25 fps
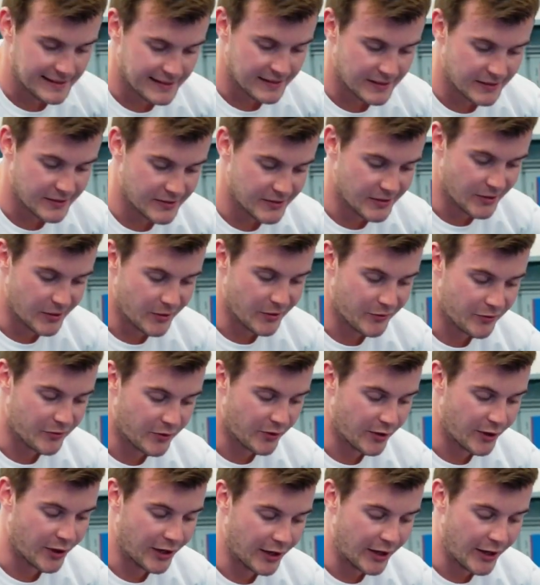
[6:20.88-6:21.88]
So
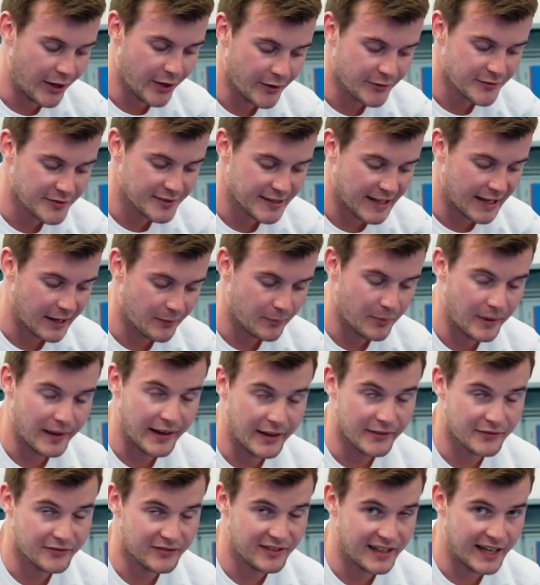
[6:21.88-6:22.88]
for a lot of
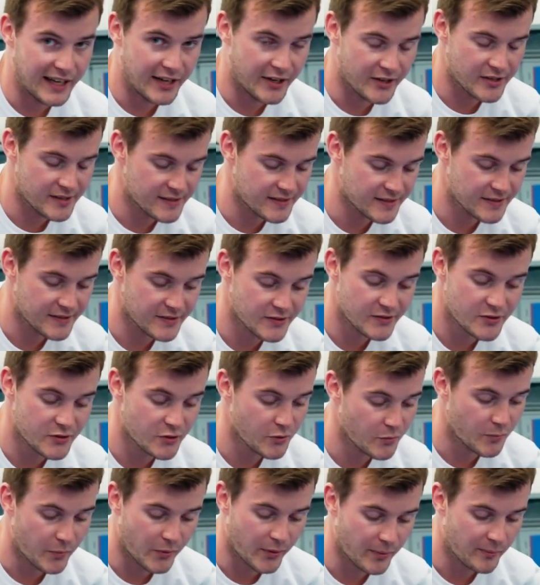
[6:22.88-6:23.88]
sailplane flyers this is
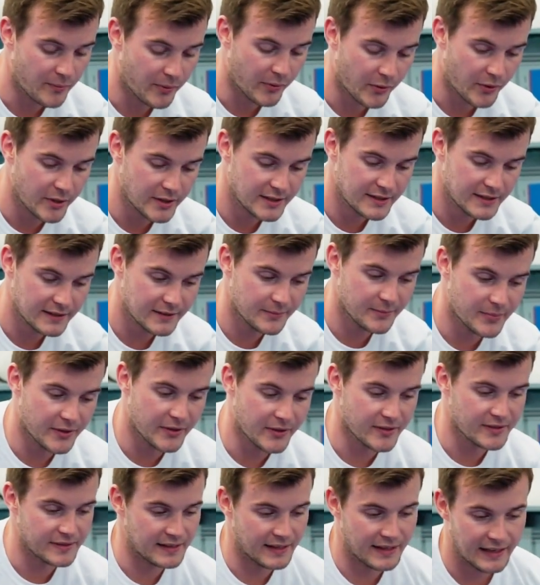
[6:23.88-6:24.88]
super important
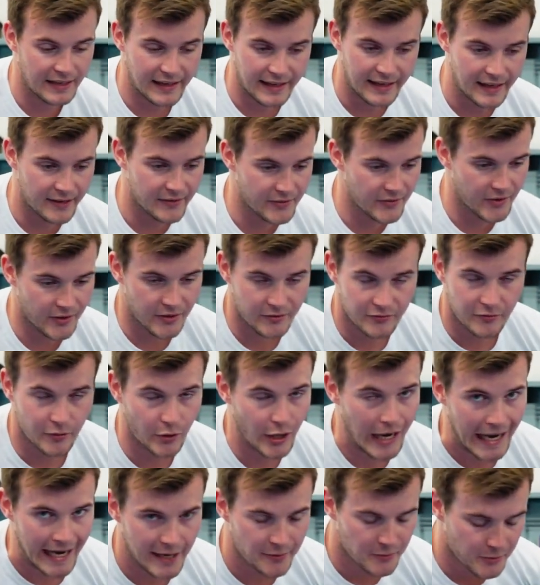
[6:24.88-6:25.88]
because they lay in there for
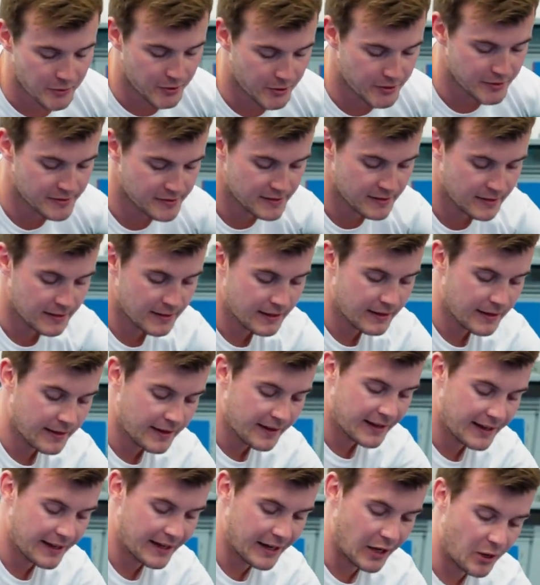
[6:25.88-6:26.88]
hours
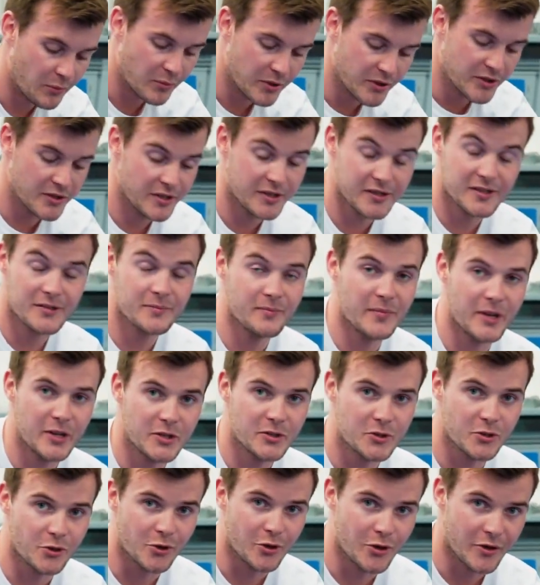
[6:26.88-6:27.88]
and now we just make
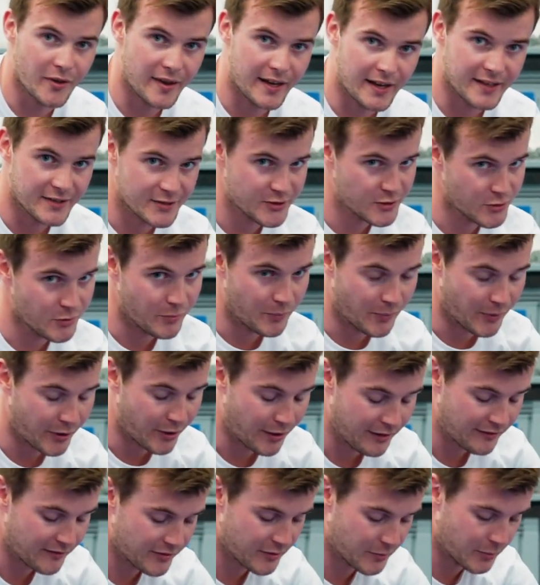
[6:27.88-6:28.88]
sure that it's super
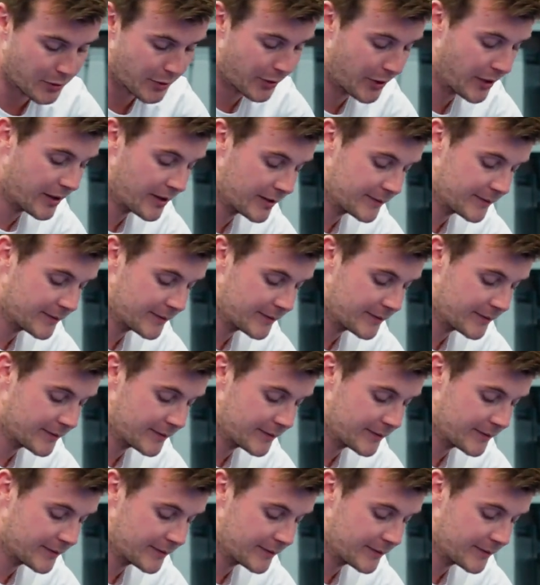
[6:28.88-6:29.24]
comfortable.